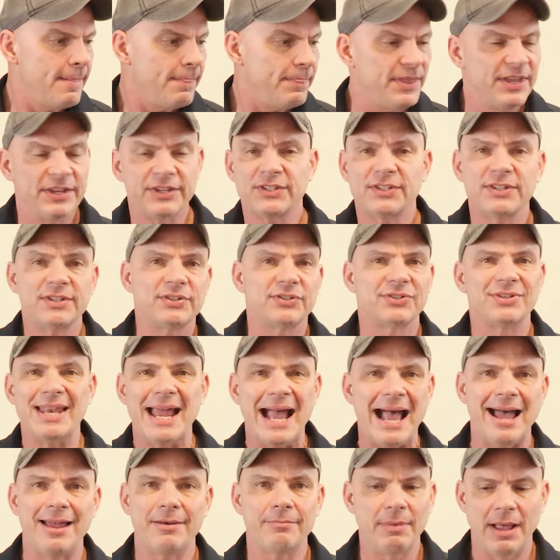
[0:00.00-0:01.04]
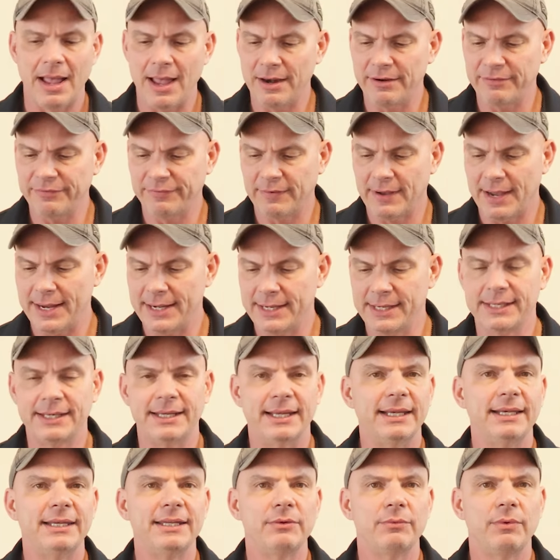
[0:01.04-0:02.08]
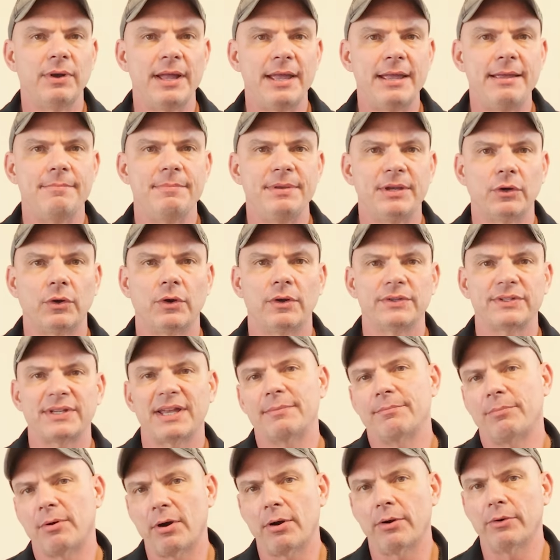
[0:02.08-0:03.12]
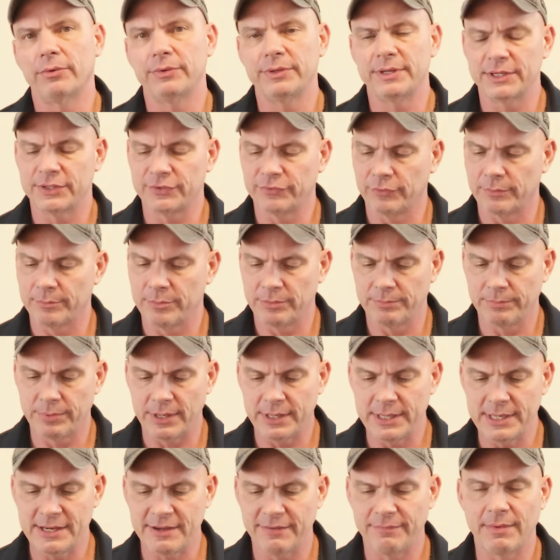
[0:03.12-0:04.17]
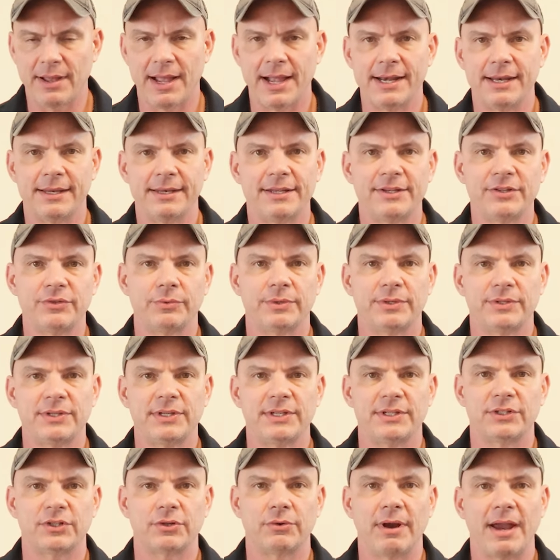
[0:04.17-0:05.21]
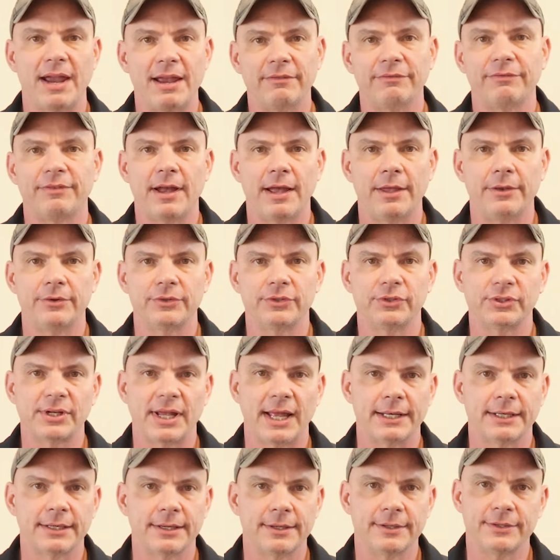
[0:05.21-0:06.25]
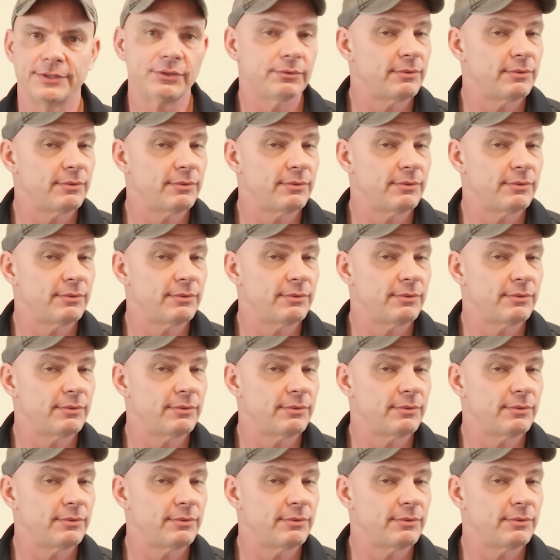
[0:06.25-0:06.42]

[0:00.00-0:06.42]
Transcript: This is not modified in any way because I borrowed this from a buddy of mine and this was his grandfather's shotgun,